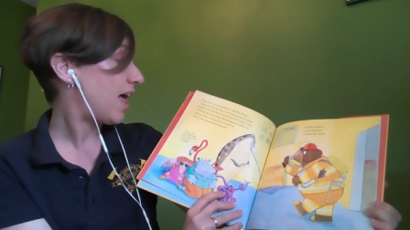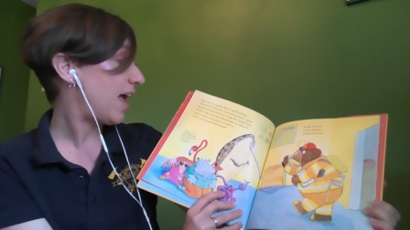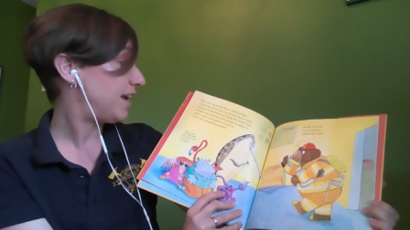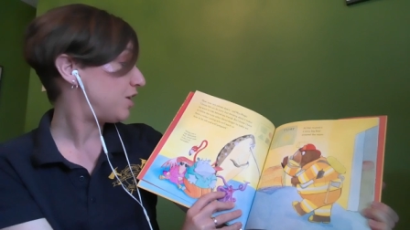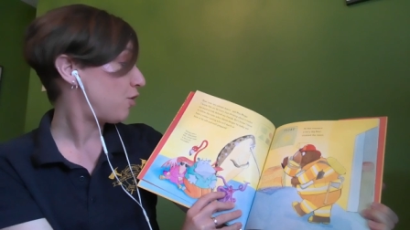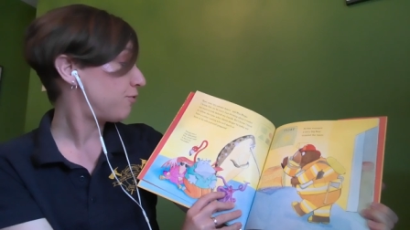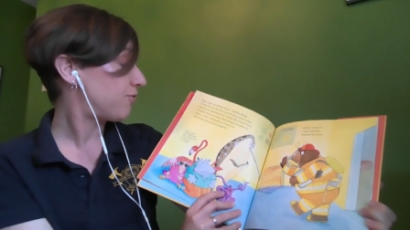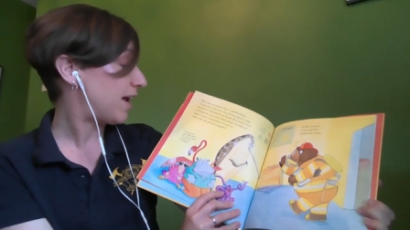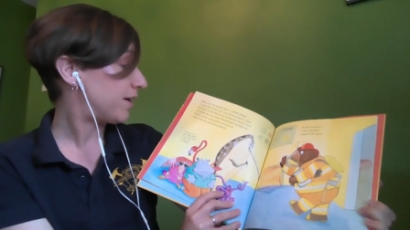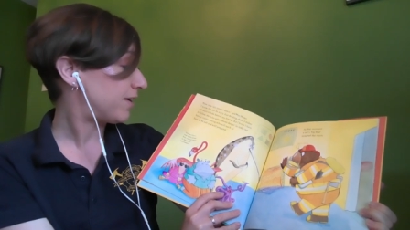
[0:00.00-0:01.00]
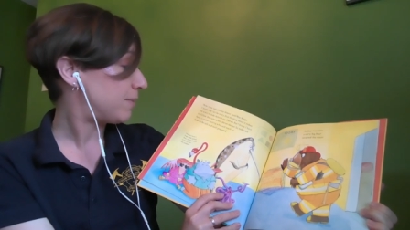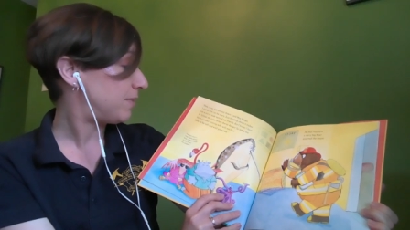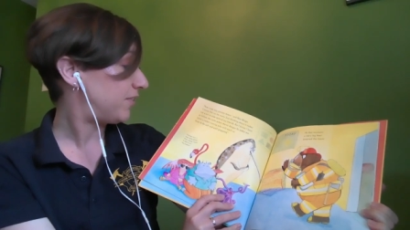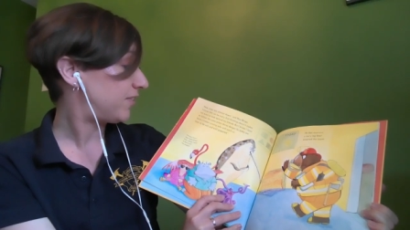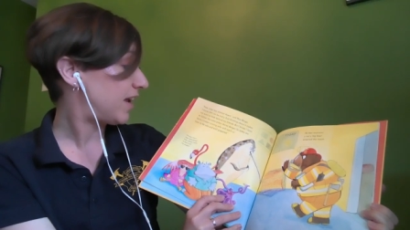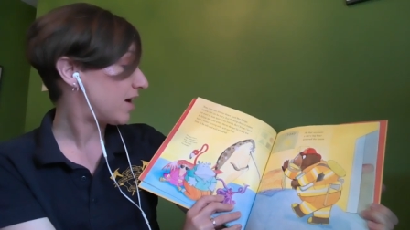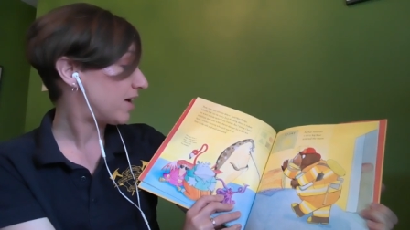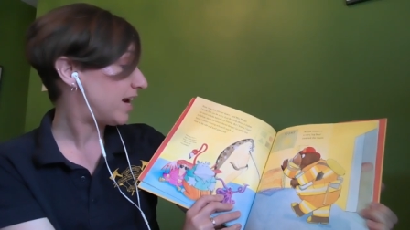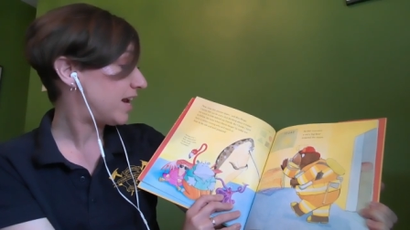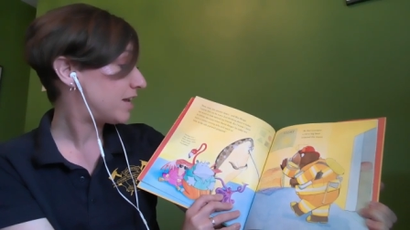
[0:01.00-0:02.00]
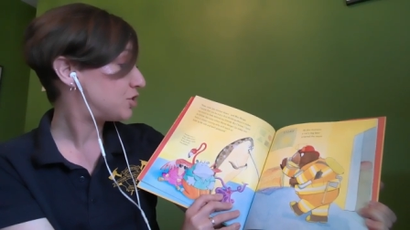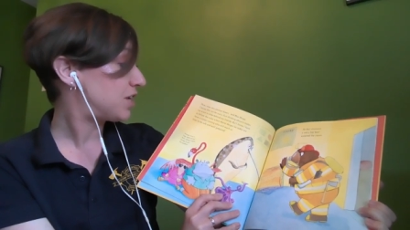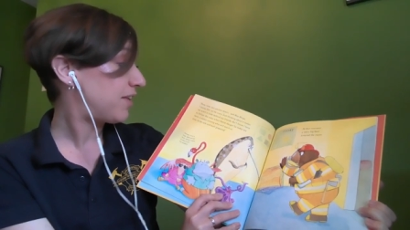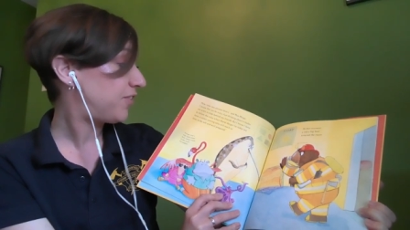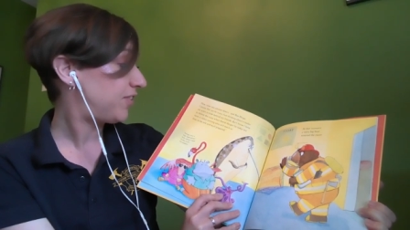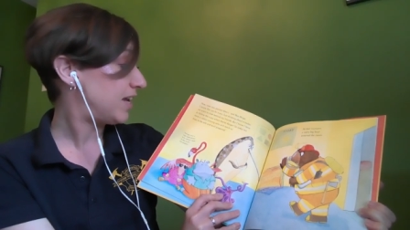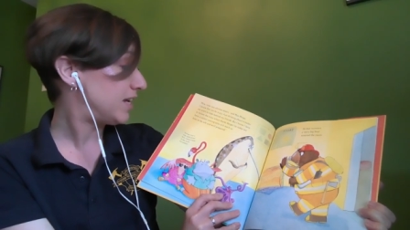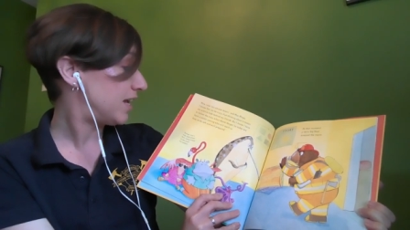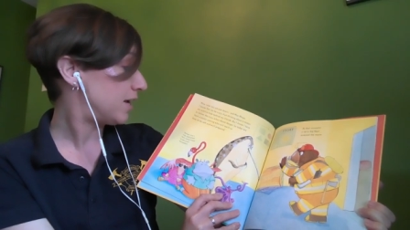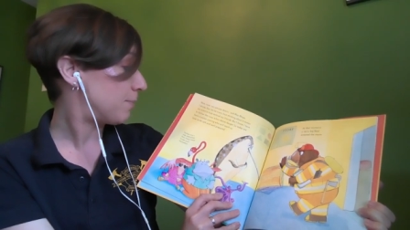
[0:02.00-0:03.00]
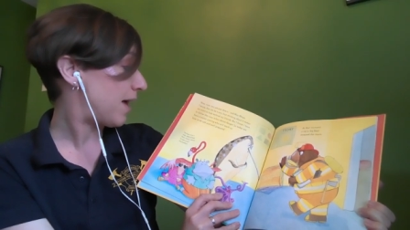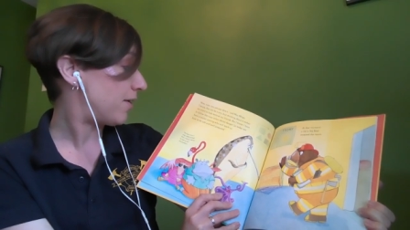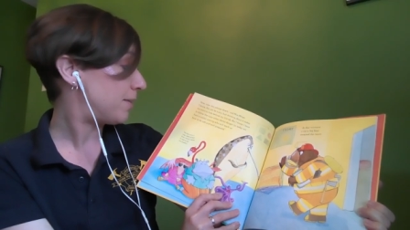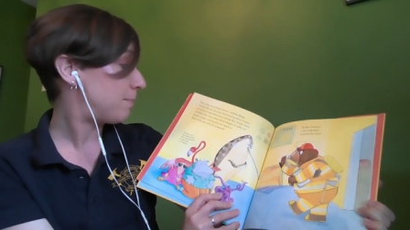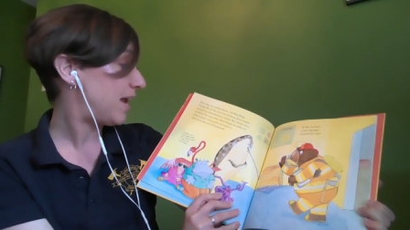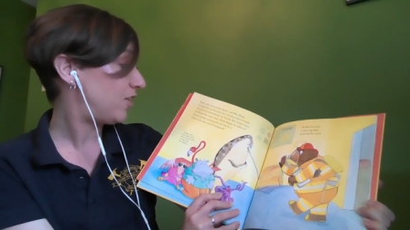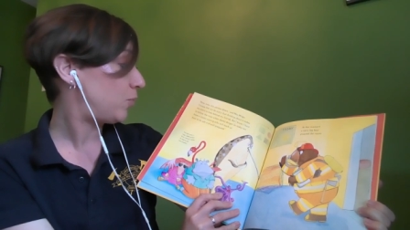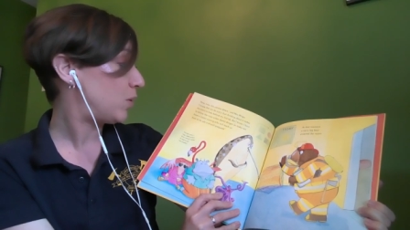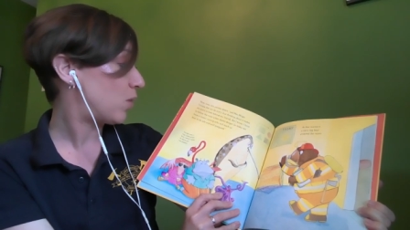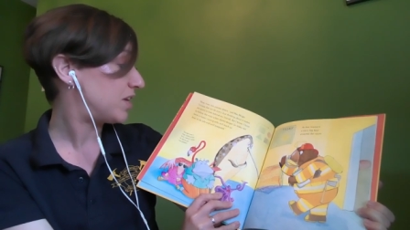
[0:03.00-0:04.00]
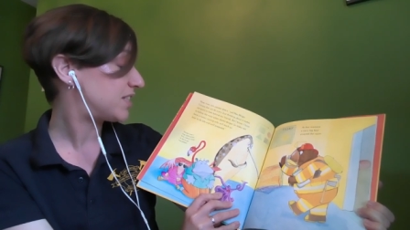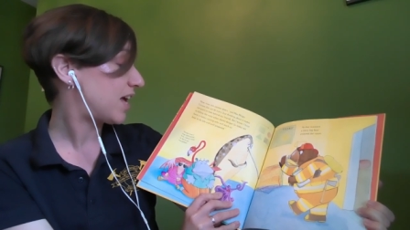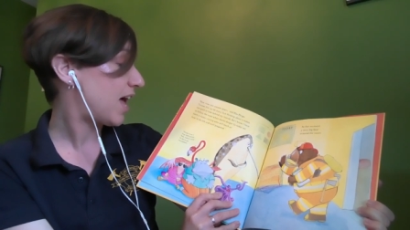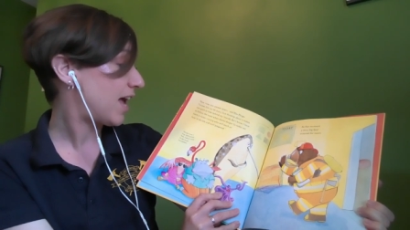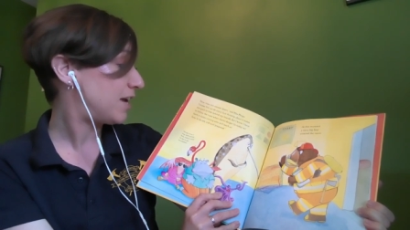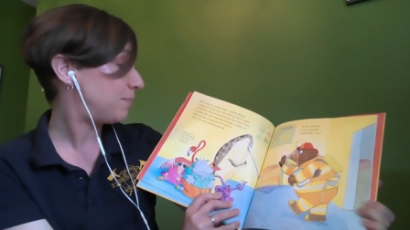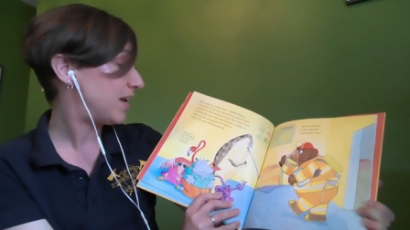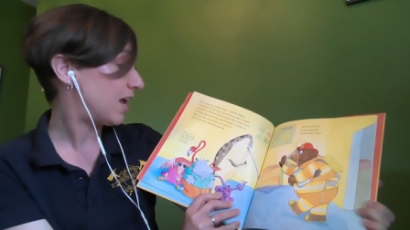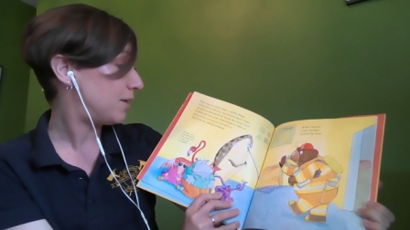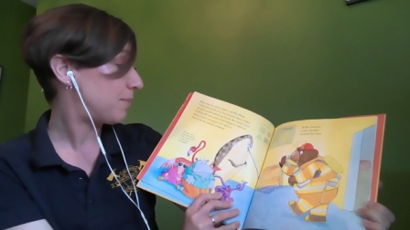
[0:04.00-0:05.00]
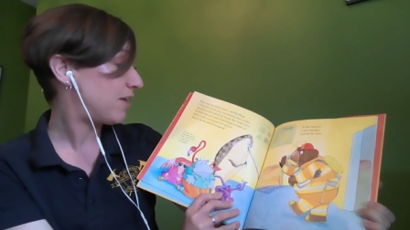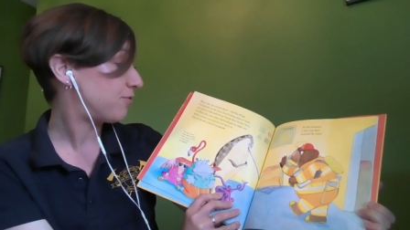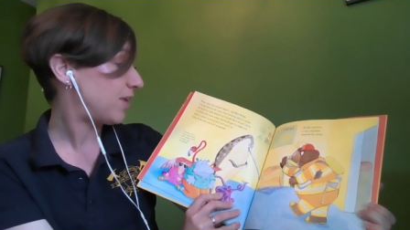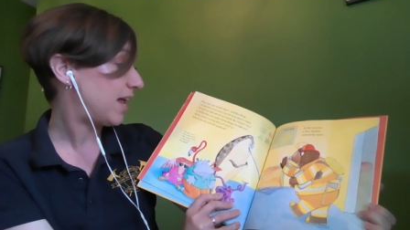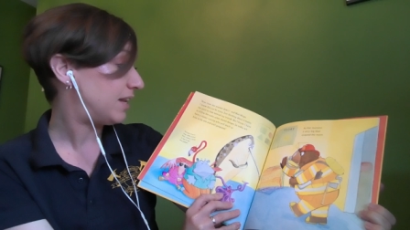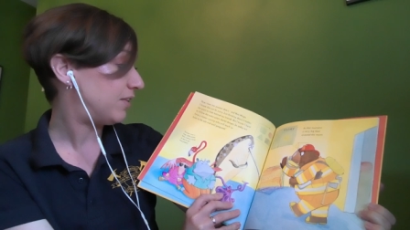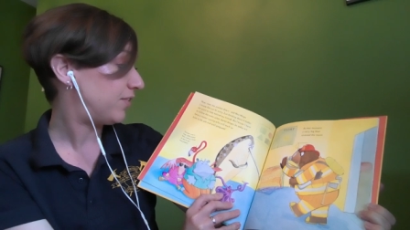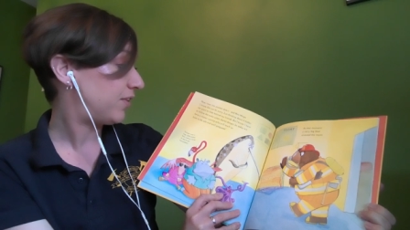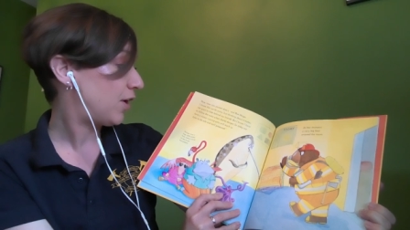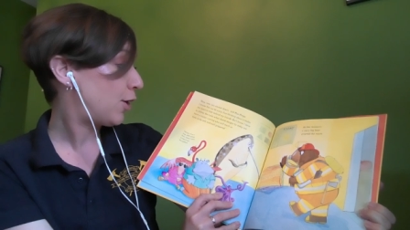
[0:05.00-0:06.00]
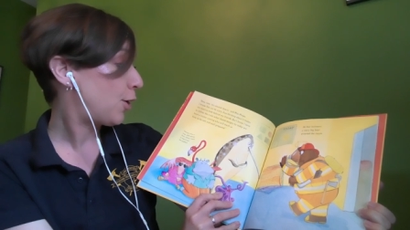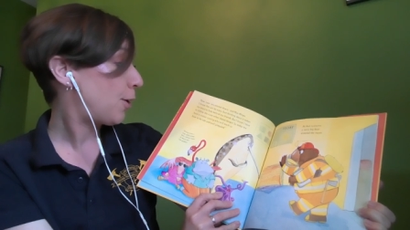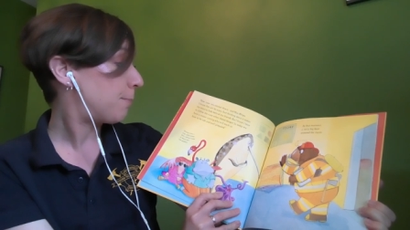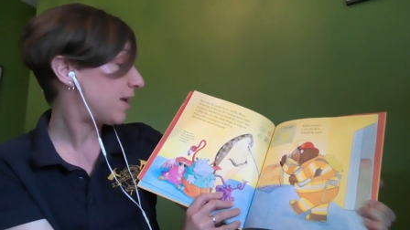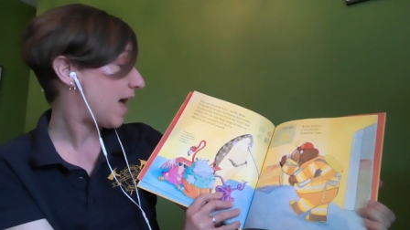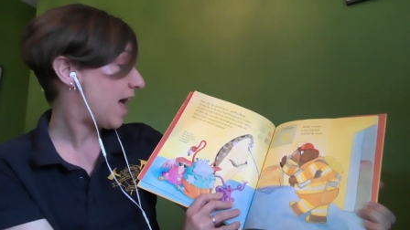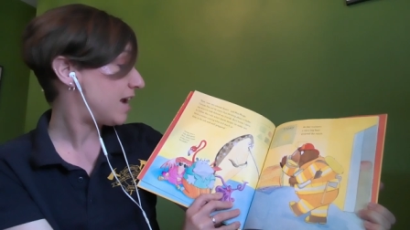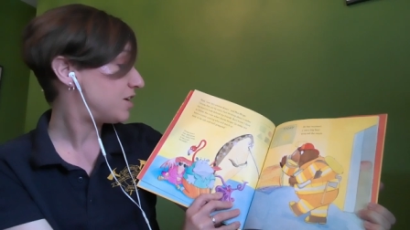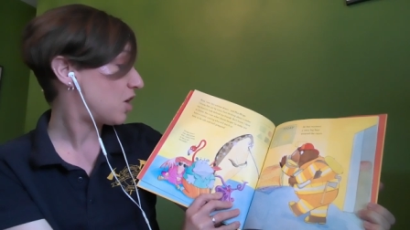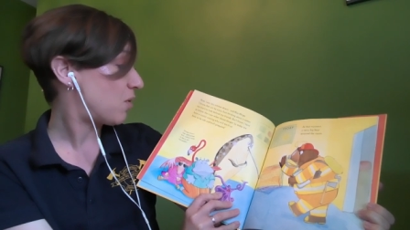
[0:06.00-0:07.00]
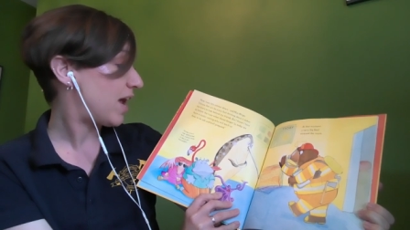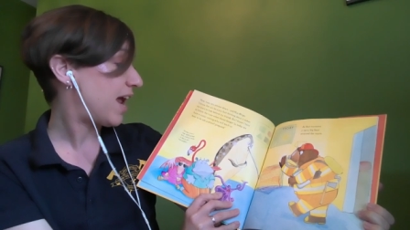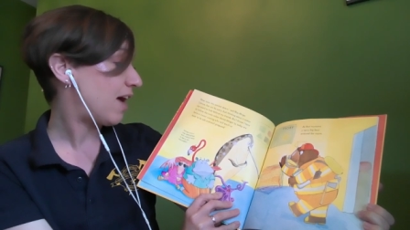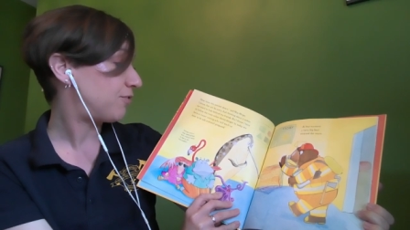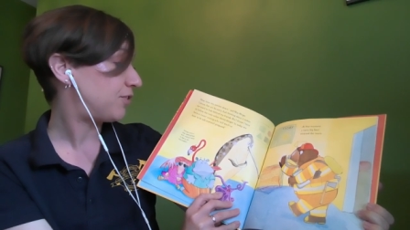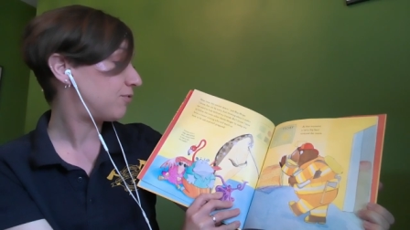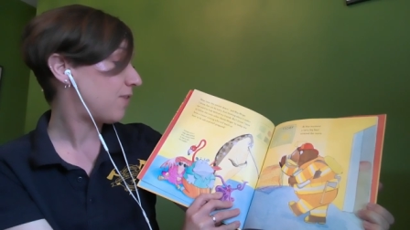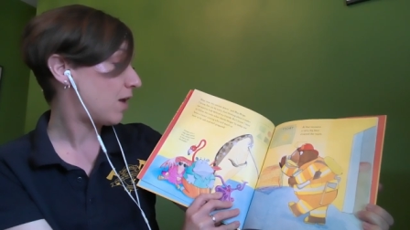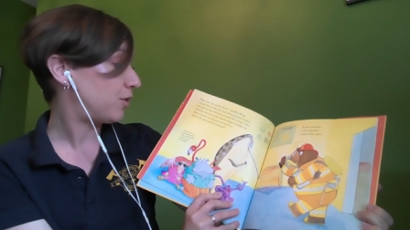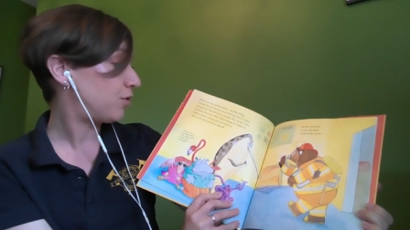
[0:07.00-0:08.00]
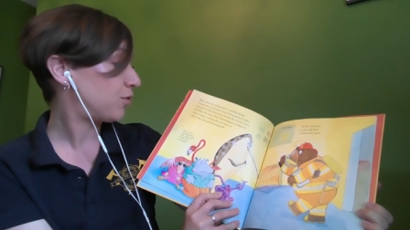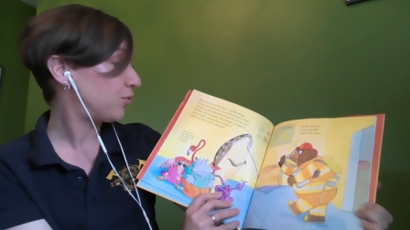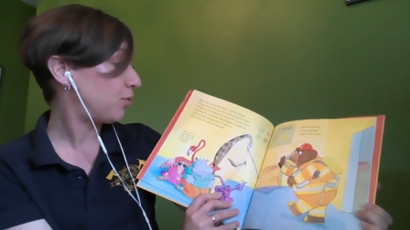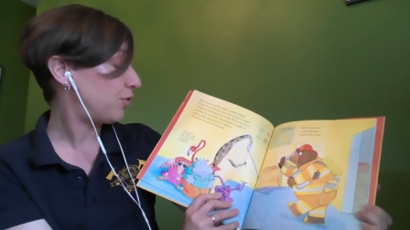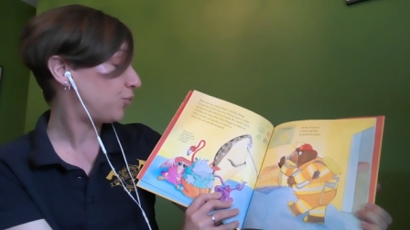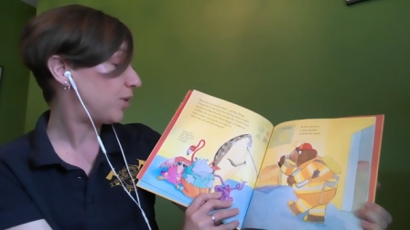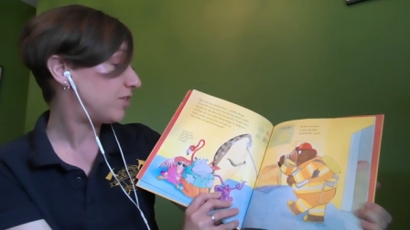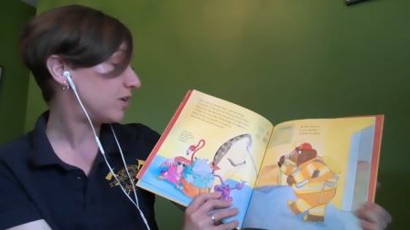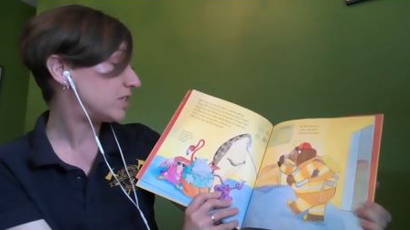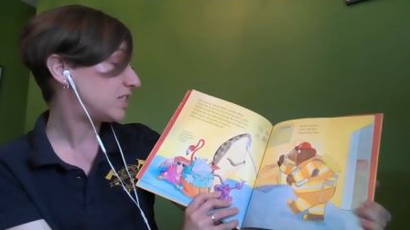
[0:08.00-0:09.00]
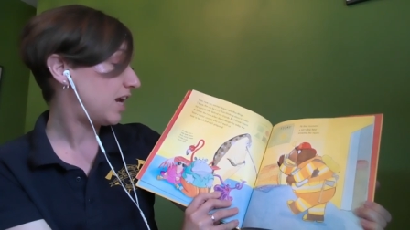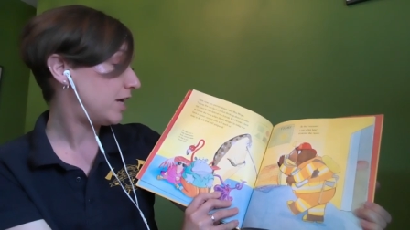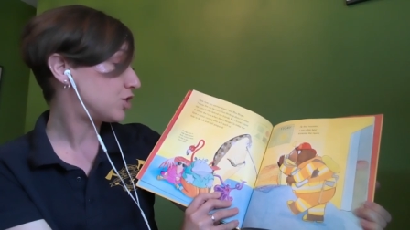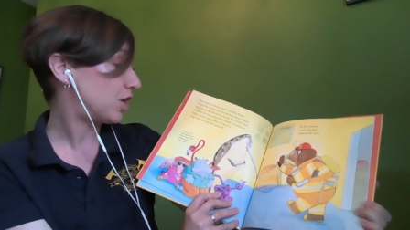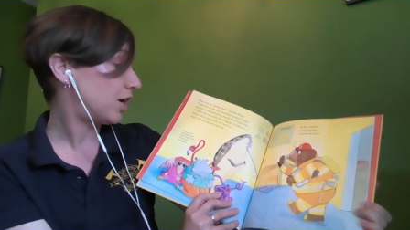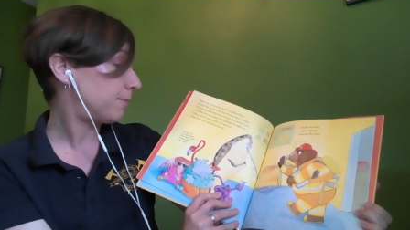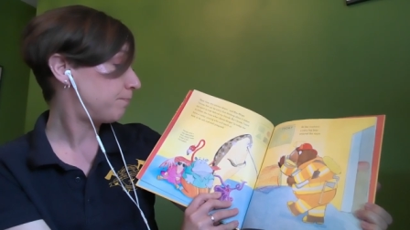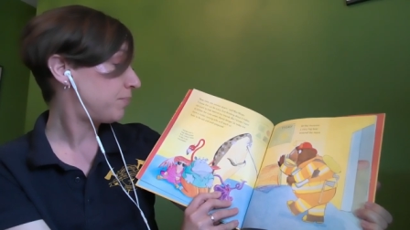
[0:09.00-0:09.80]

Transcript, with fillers: I know fire can be scary. Just thinking about it makes me want to hide behind my friends but I know I have to follow the rules when there's danger.